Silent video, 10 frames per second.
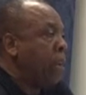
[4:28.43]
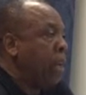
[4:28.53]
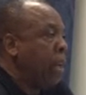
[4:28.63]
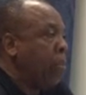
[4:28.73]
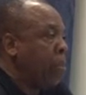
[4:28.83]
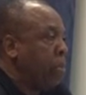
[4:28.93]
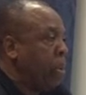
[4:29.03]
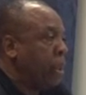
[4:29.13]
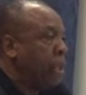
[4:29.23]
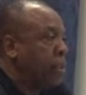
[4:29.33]
And we
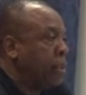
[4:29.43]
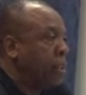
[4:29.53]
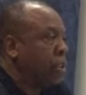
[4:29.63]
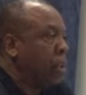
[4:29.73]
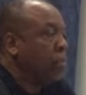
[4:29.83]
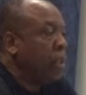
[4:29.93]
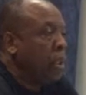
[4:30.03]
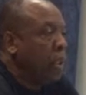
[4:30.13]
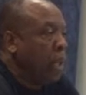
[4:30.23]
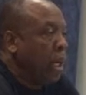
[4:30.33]
put in a system
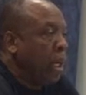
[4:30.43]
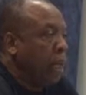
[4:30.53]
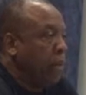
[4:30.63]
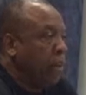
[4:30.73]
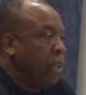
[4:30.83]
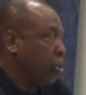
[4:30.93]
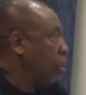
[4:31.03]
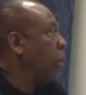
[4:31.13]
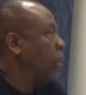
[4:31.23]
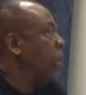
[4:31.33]
that is
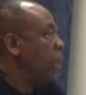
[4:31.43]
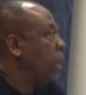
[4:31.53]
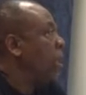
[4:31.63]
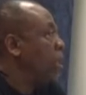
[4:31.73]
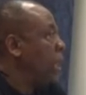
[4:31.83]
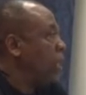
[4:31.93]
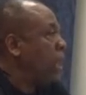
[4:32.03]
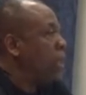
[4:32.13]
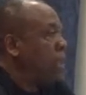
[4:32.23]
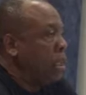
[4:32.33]
really, really good and
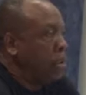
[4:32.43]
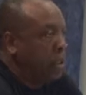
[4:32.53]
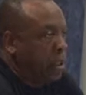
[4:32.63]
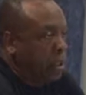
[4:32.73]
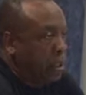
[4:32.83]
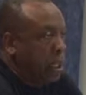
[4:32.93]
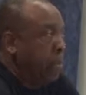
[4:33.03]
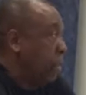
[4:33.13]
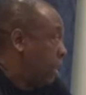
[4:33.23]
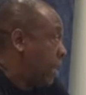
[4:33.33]
that this
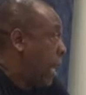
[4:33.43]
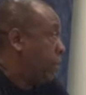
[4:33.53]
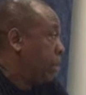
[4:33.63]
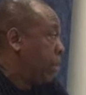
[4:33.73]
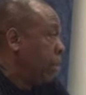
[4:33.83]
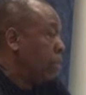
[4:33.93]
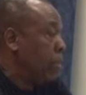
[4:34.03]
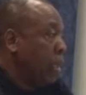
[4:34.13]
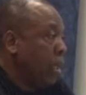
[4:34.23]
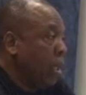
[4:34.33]
team has adapted to.